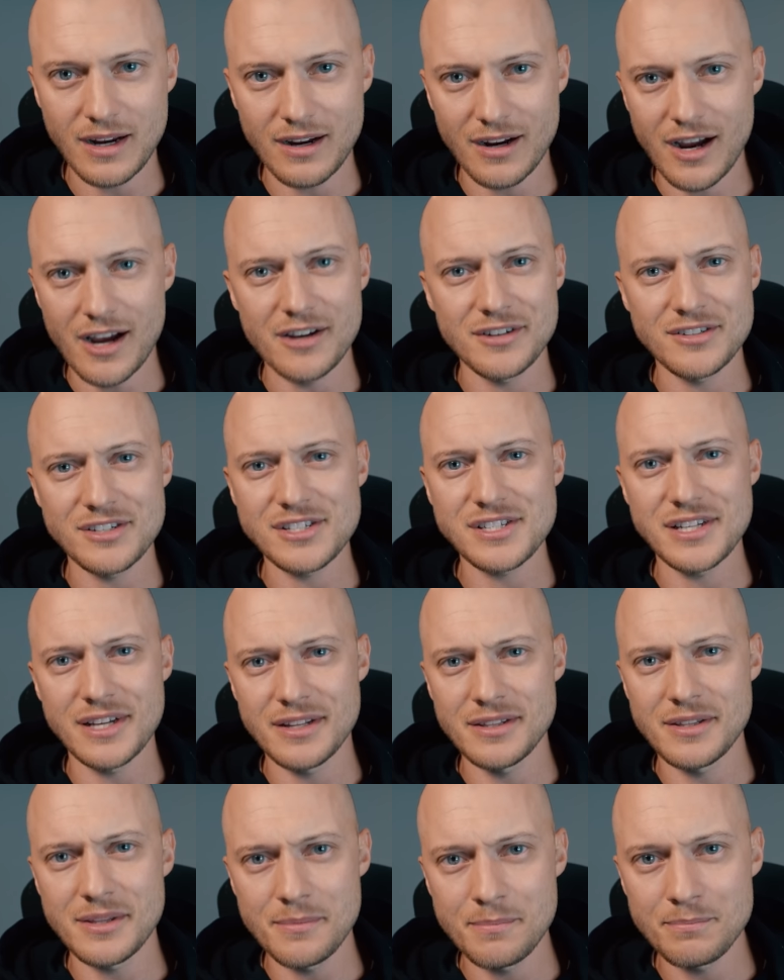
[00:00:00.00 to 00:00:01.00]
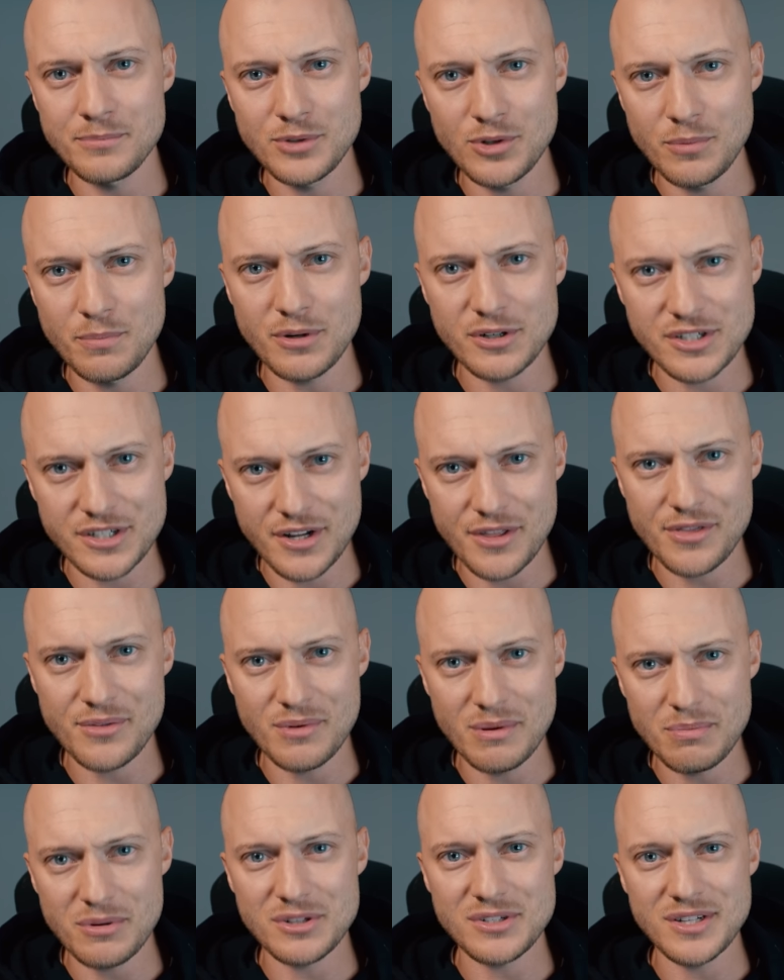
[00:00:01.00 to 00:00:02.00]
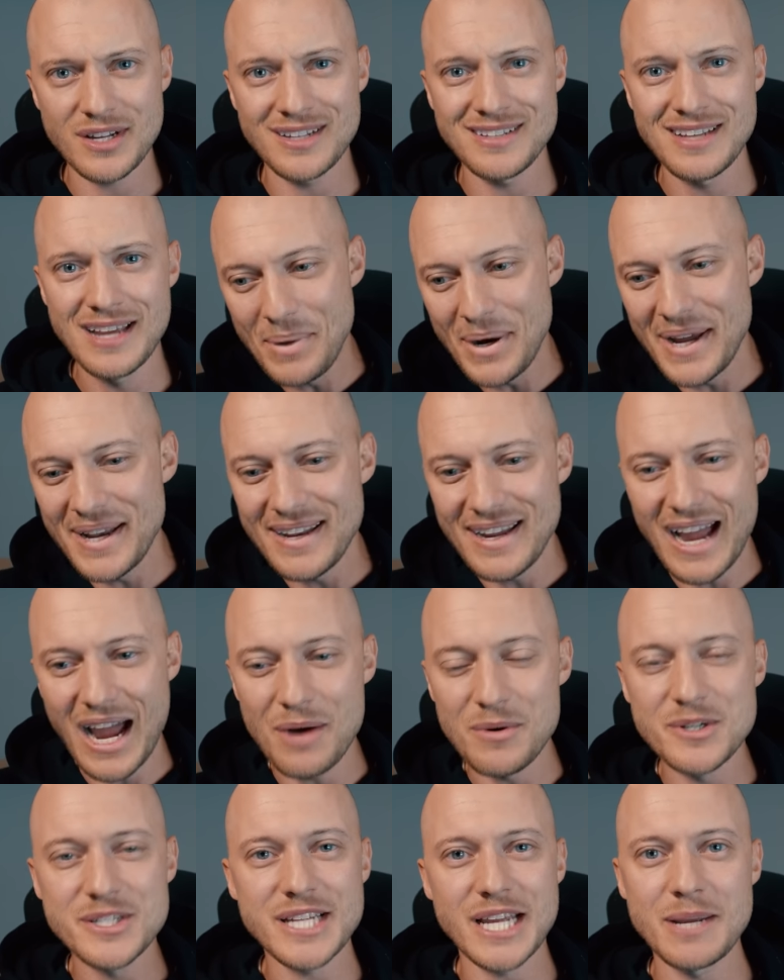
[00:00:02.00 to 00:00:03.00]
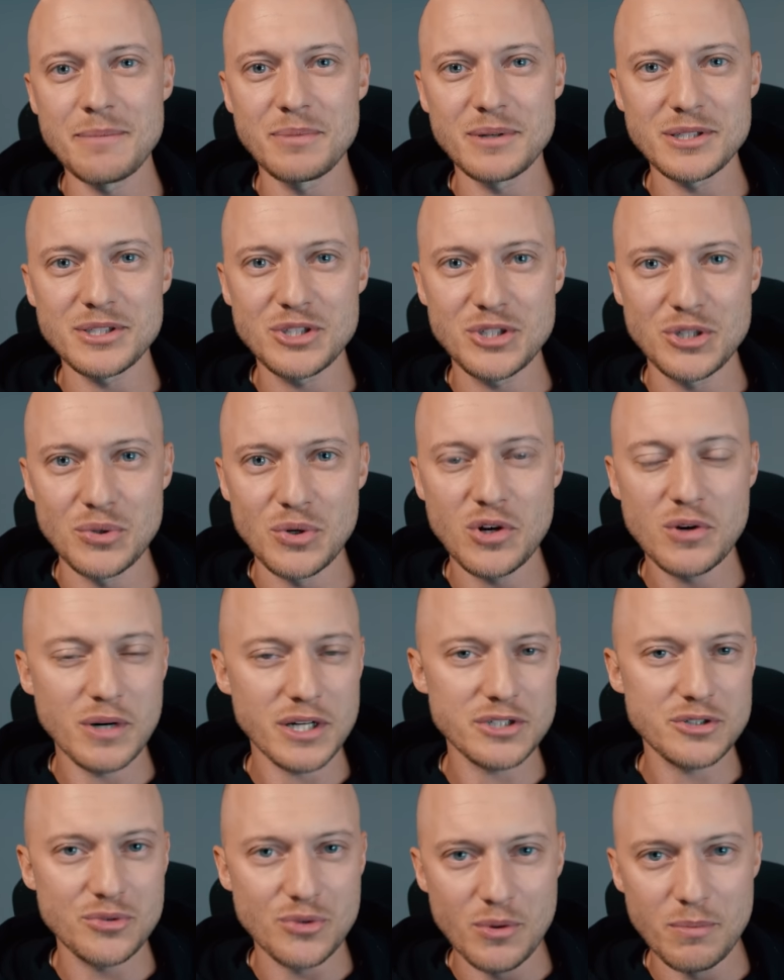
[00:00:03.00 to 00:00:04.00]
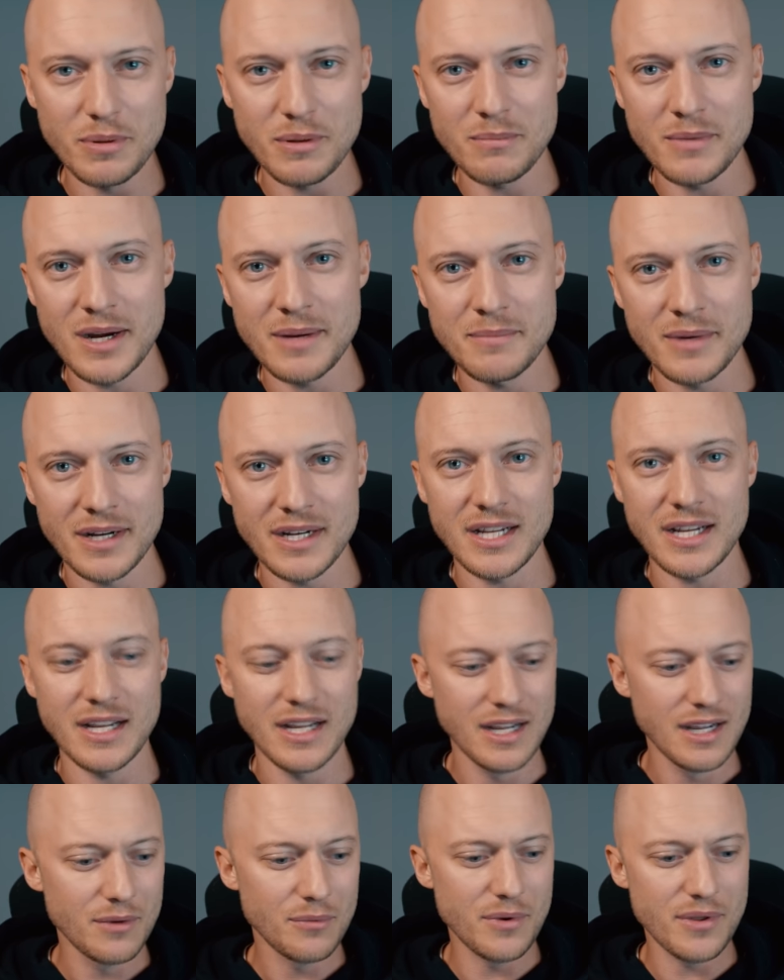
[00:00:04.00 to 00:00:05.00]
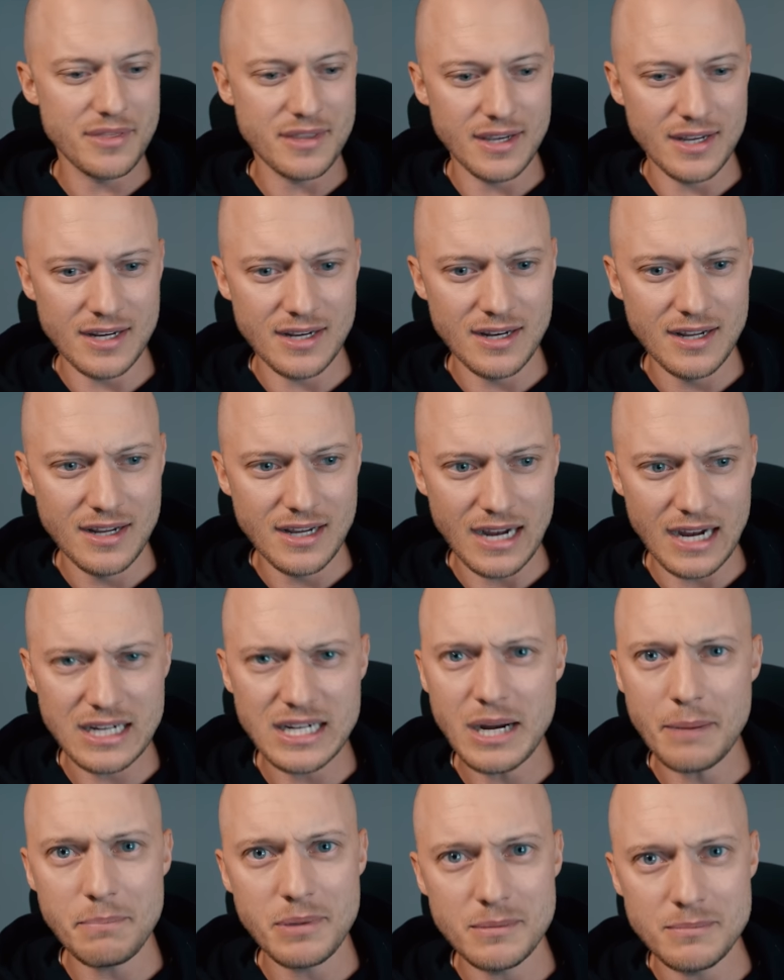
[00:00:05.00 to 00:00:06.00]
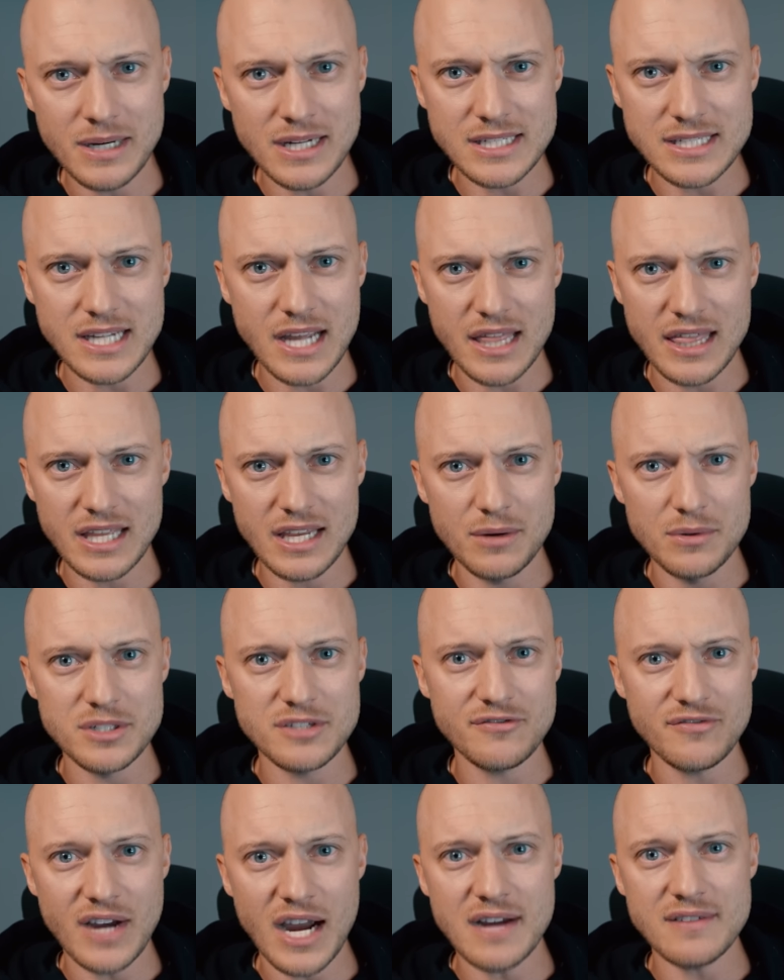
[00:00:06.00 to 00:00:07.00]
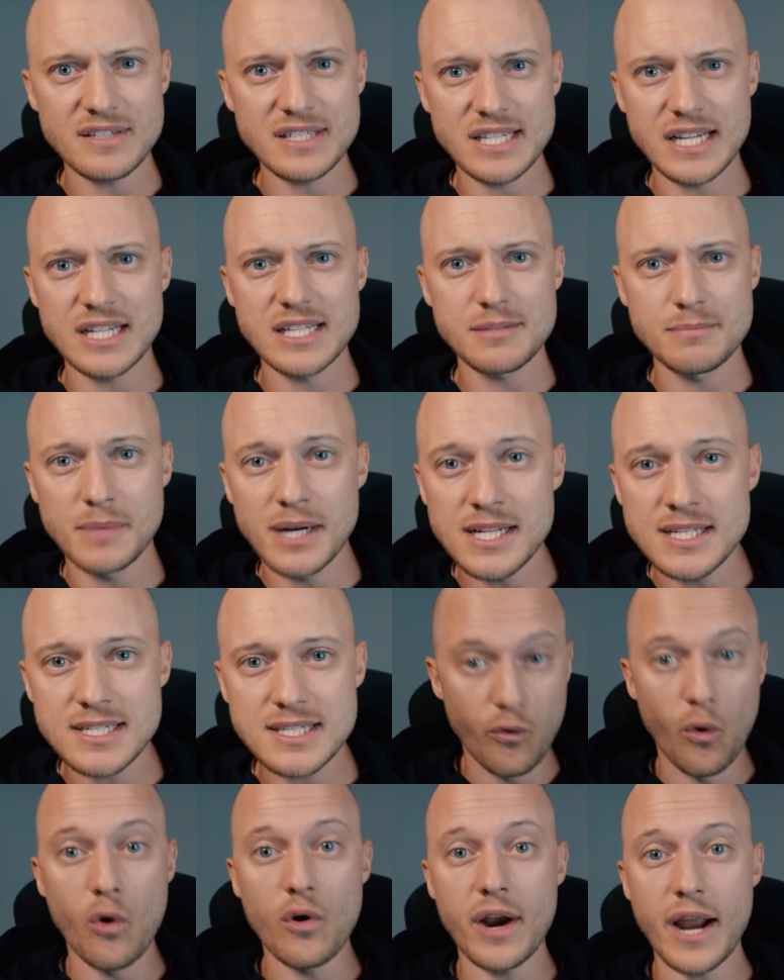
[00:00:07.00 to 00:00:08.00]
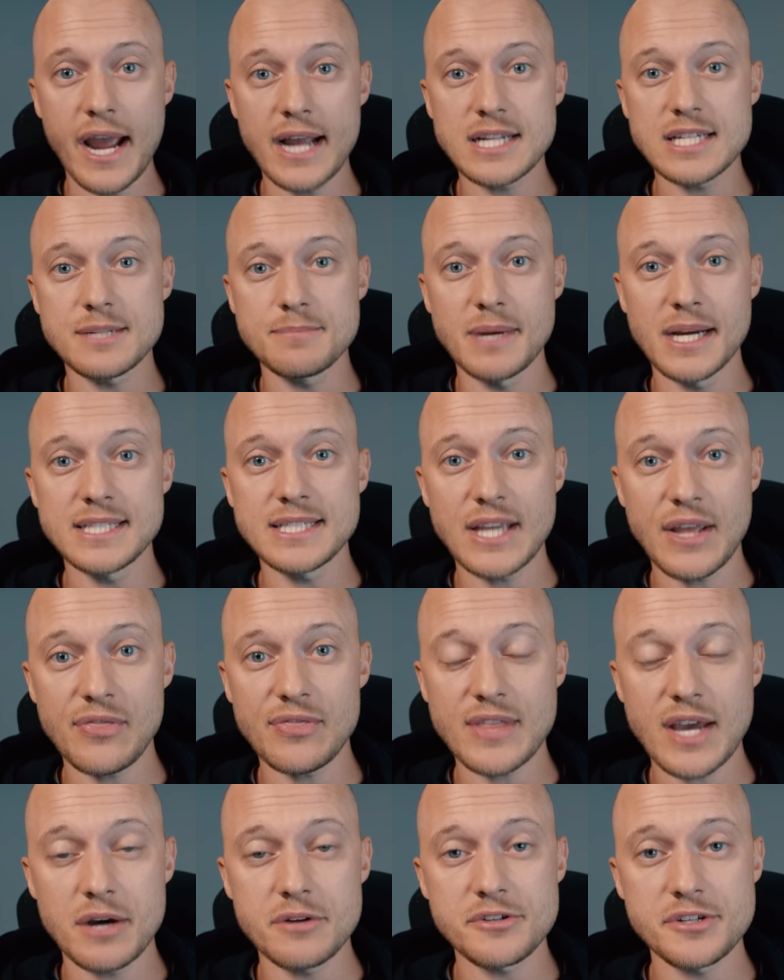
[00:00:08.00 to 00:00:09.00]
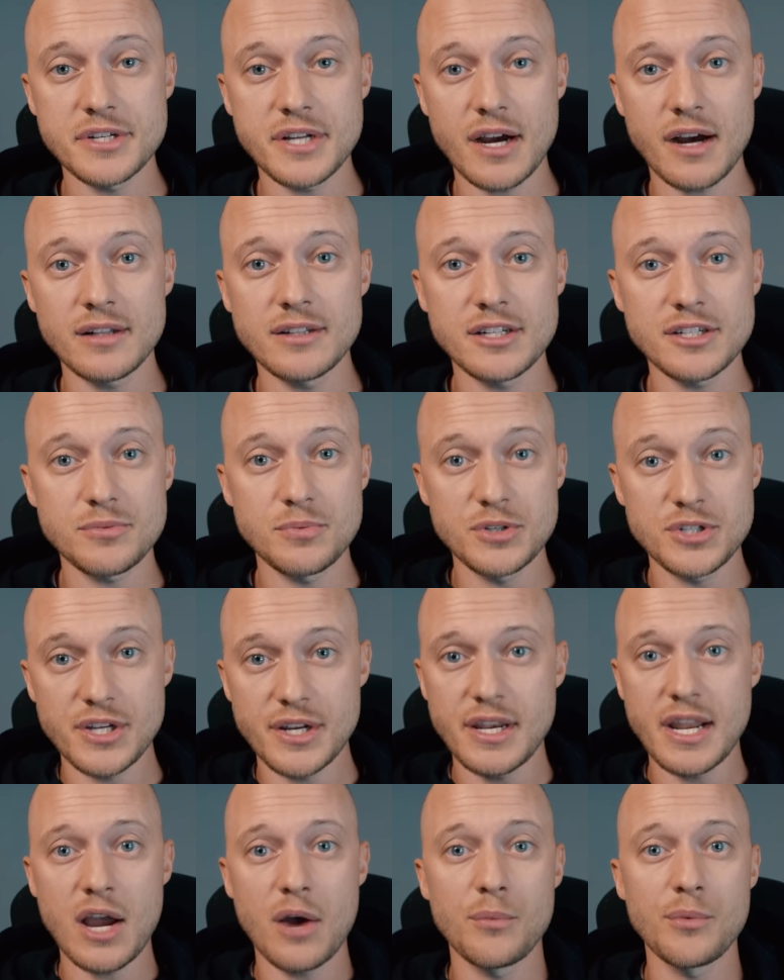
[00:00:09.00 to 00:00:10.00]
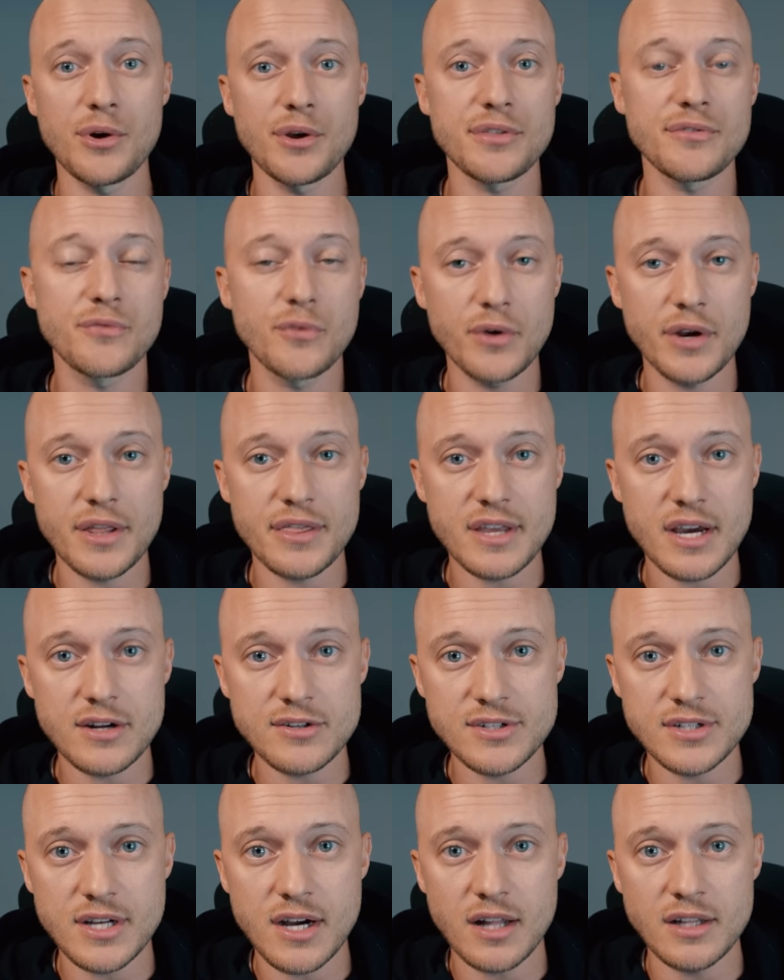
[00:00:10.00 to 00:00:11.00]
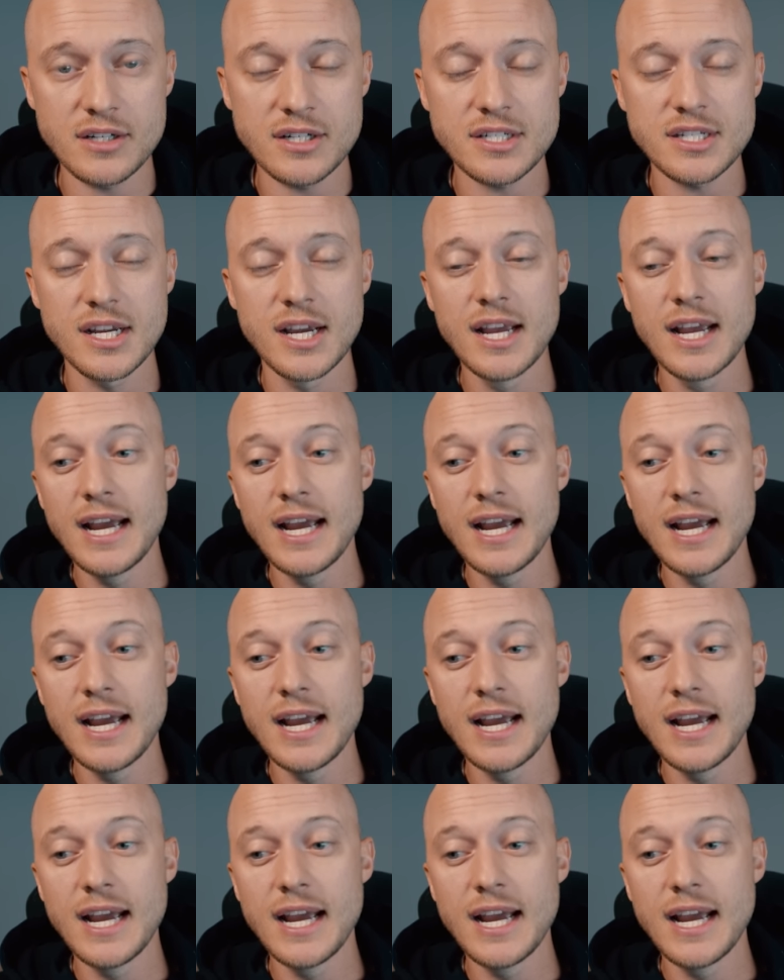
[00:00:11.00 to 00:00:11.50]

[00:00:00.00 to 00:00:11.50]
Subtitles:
I understand them 2%, 3%. But I was able to quadruple my money within a couple months. I think it was 5-6 months, 4x my $10,000, which are now worth $40,000.